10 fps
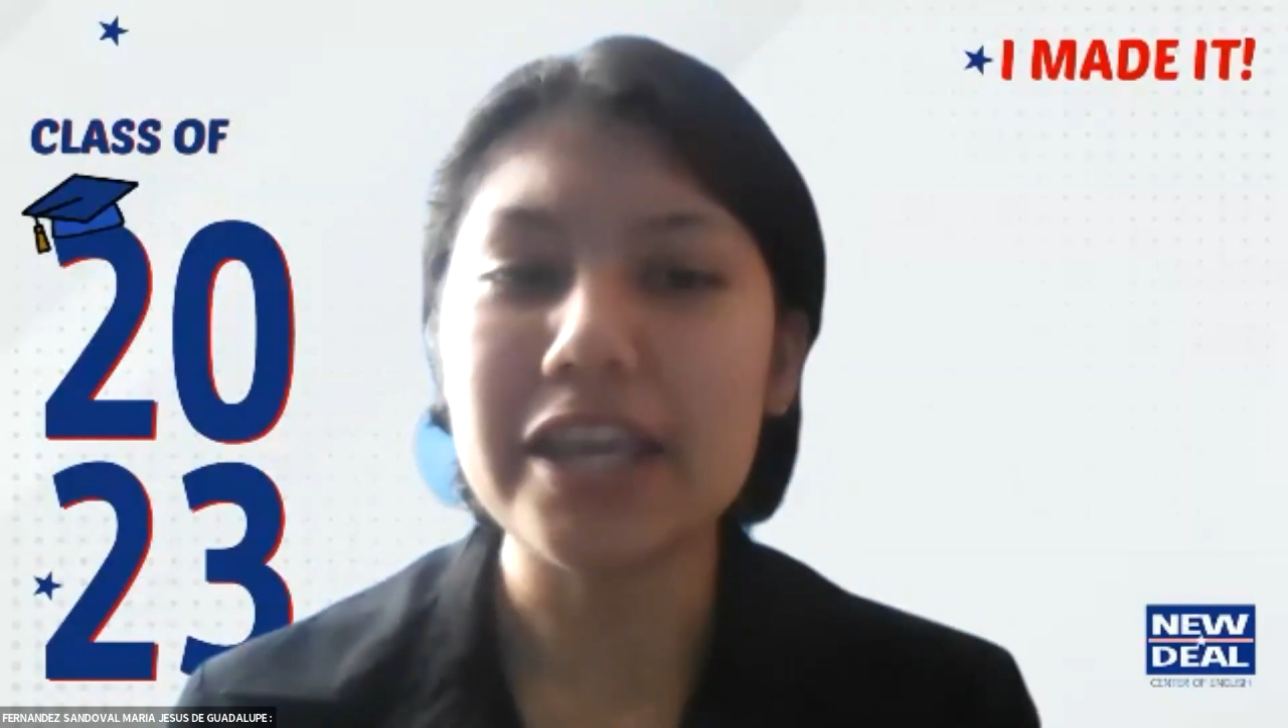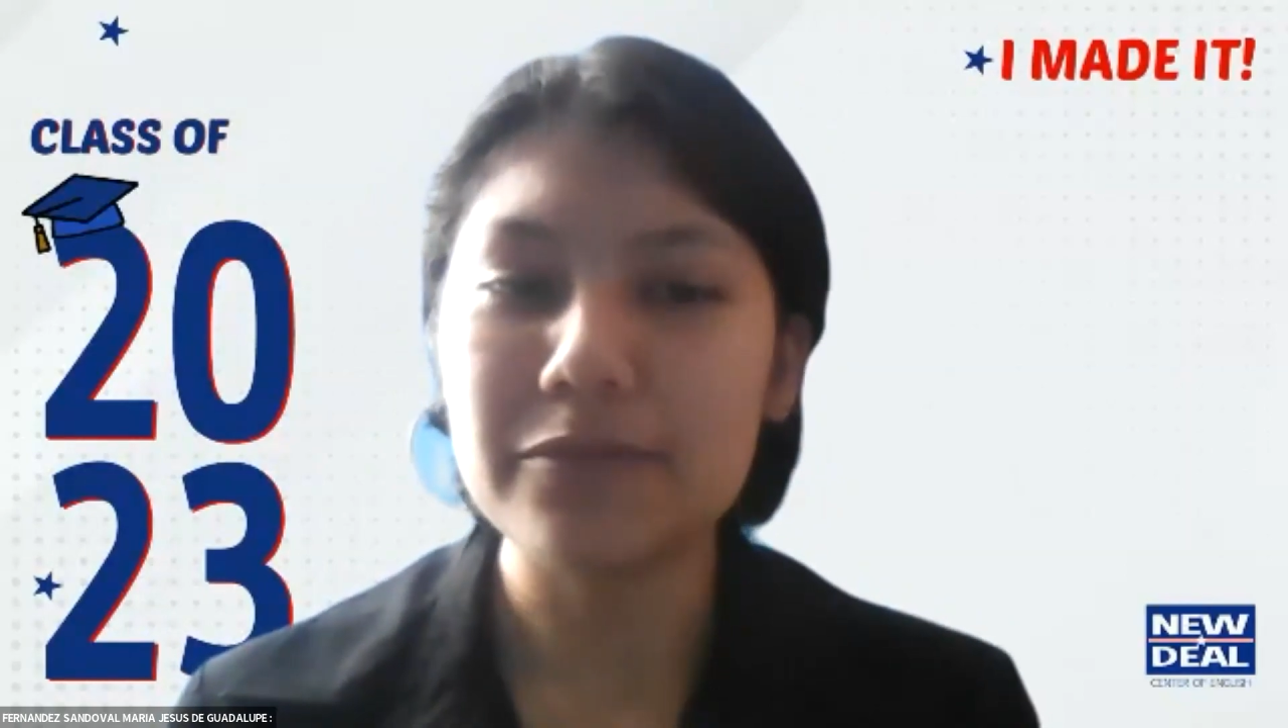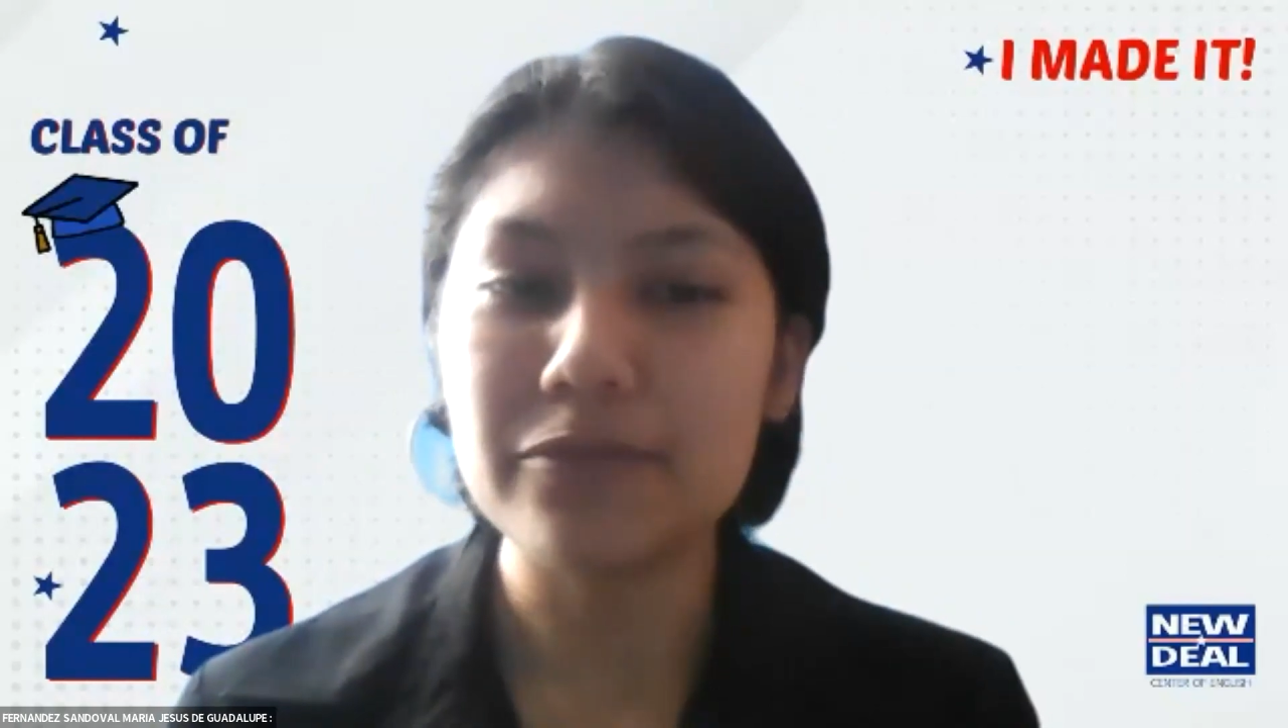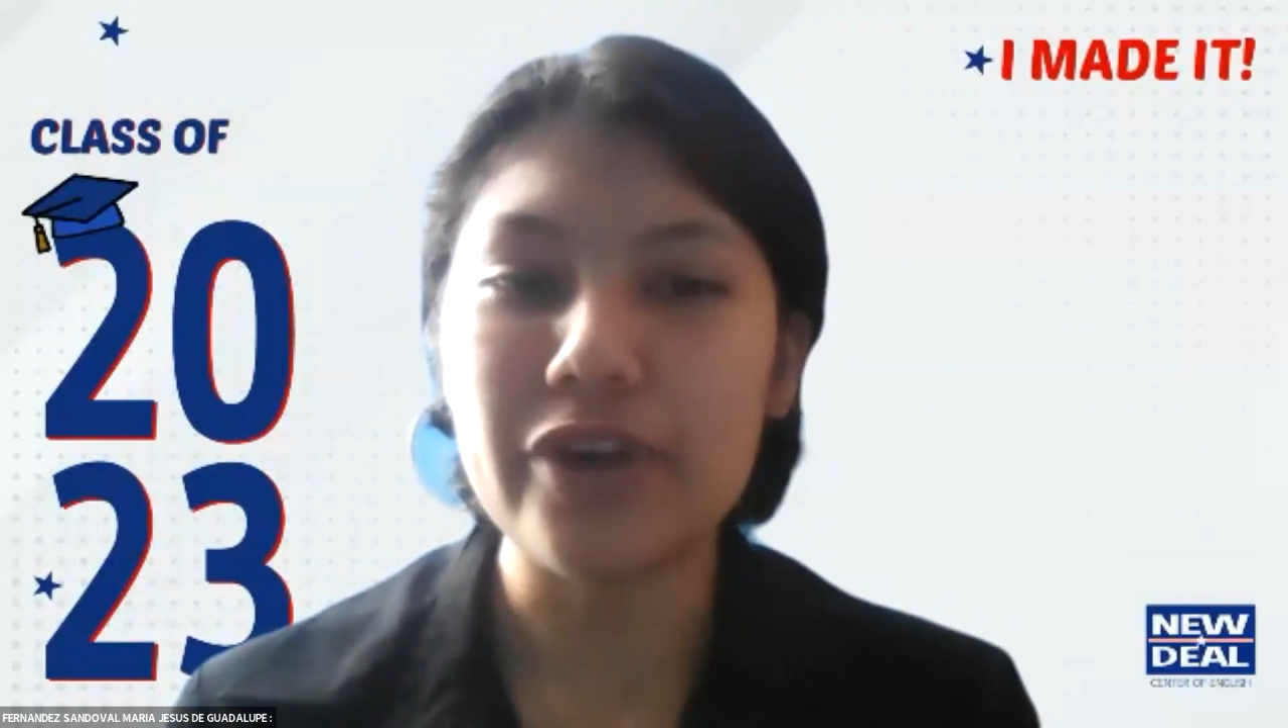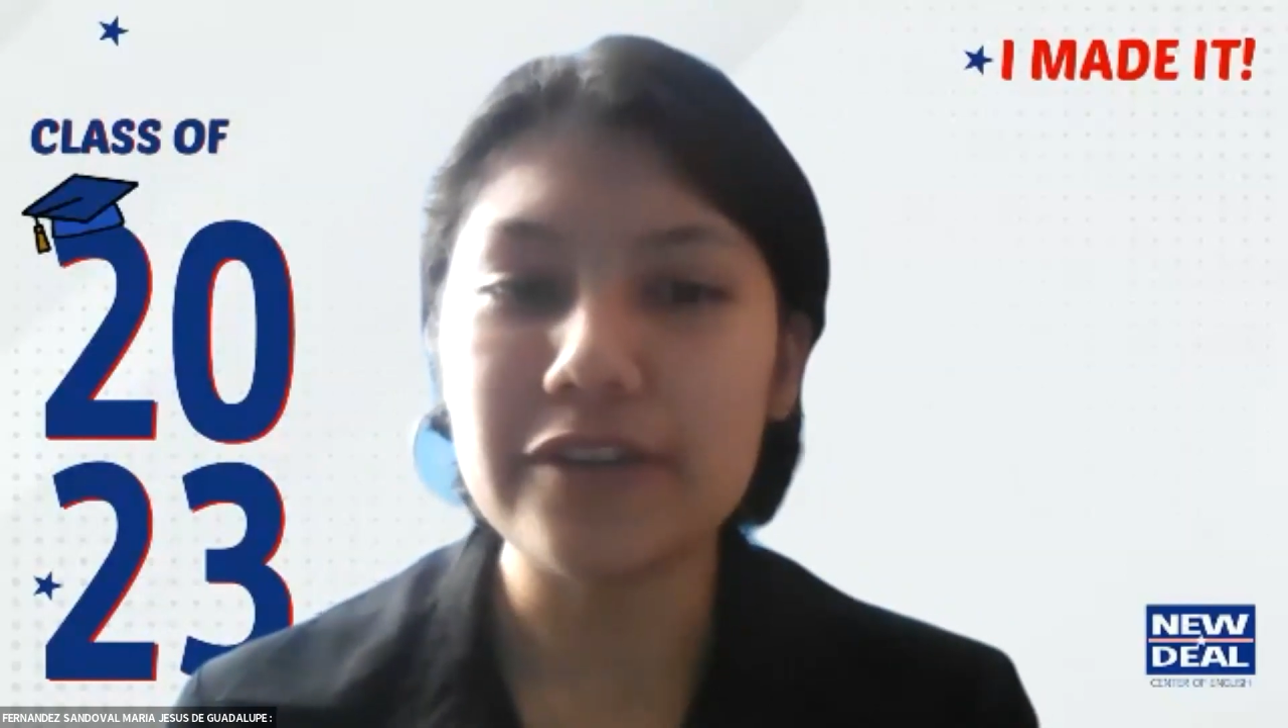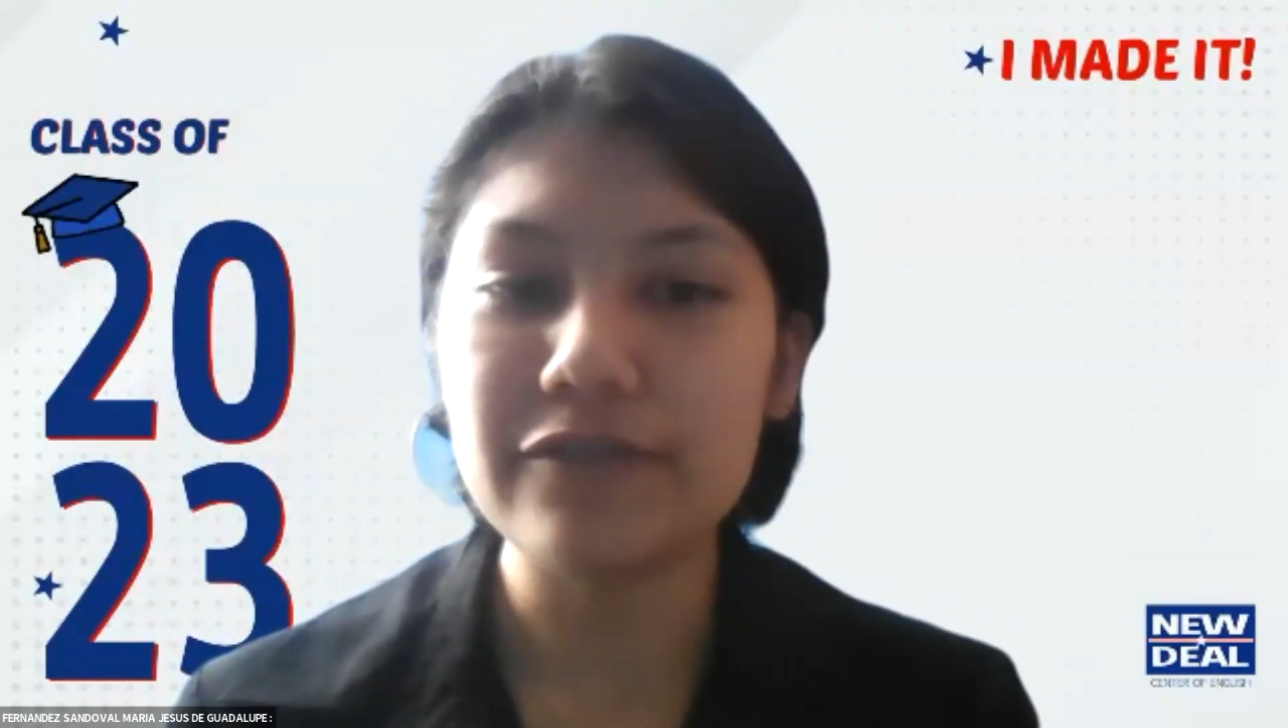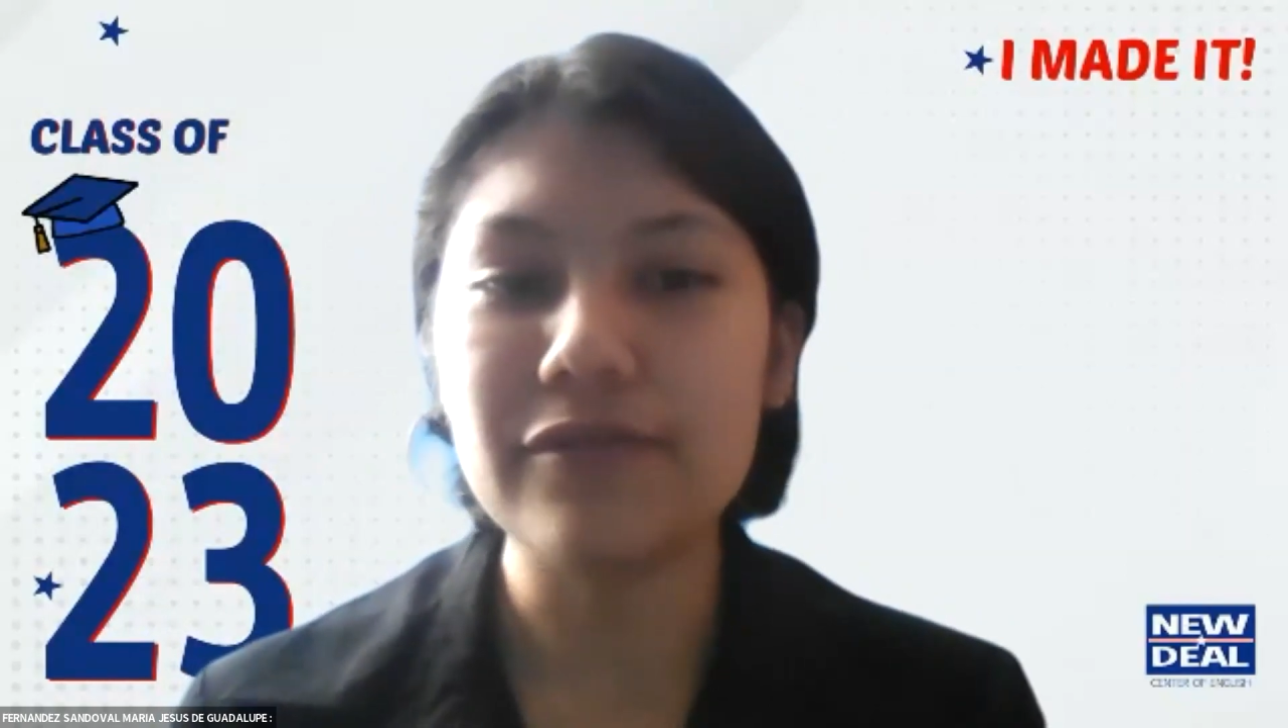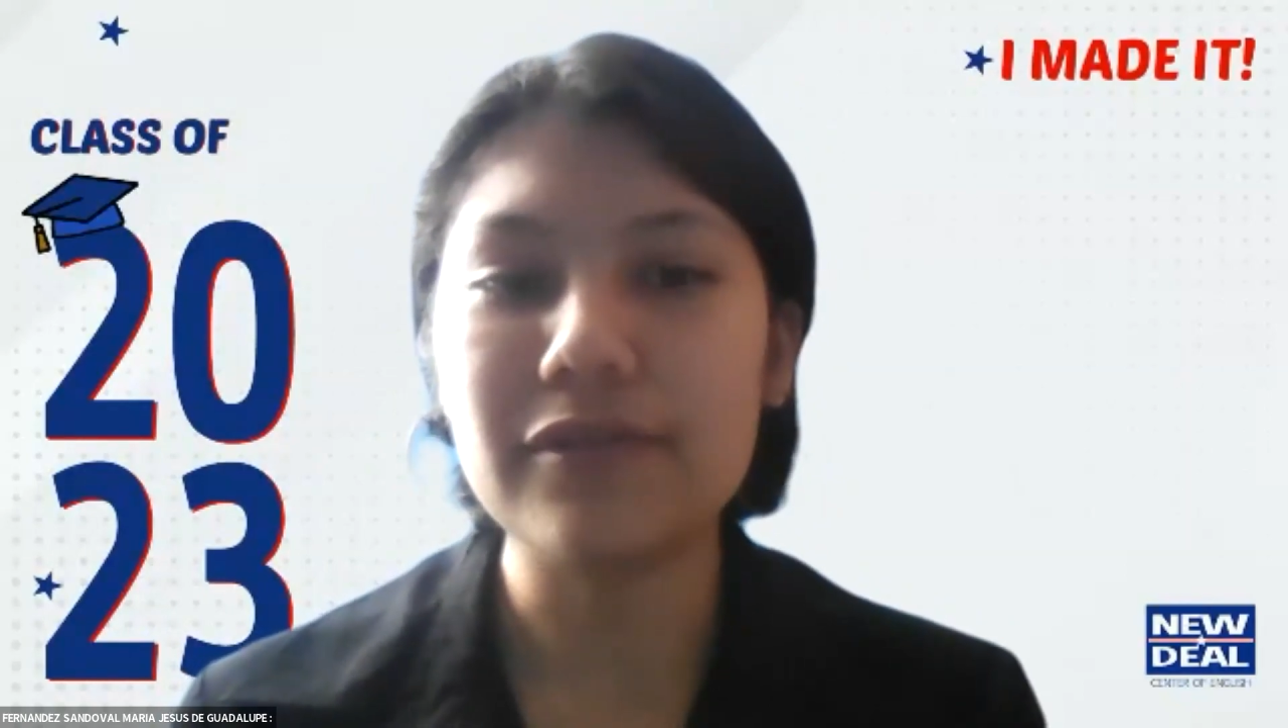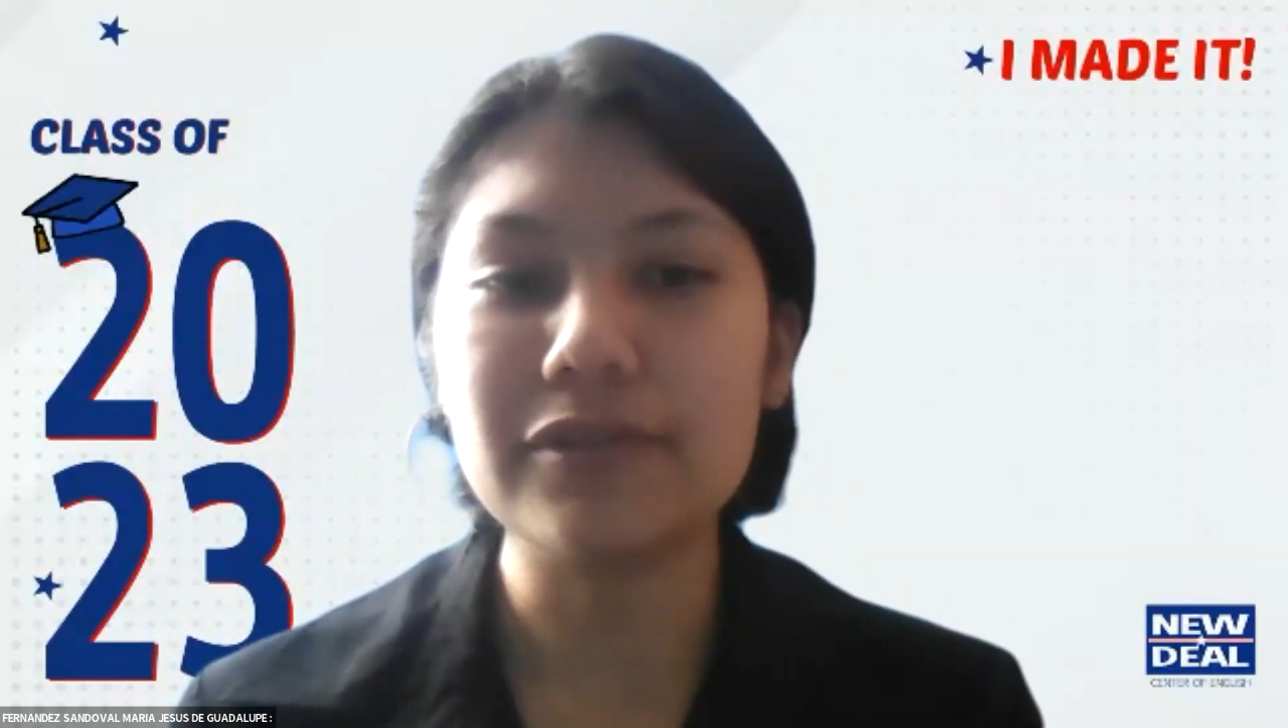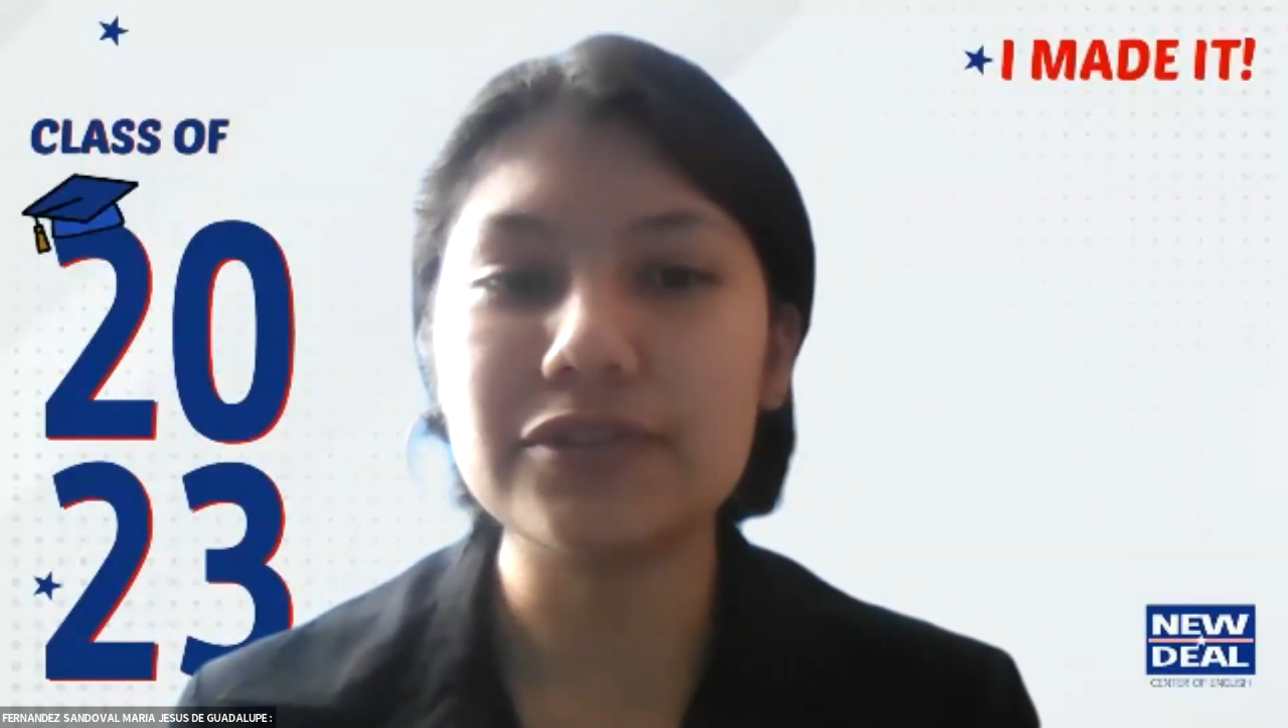am
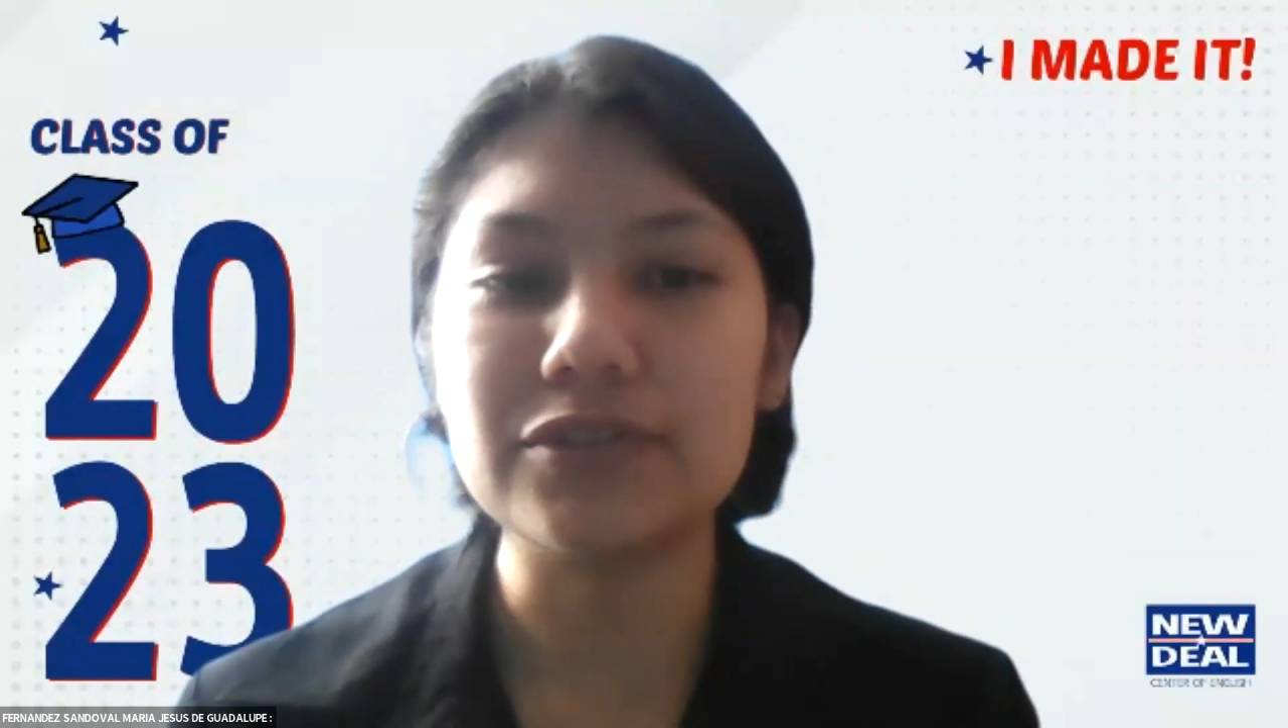grateful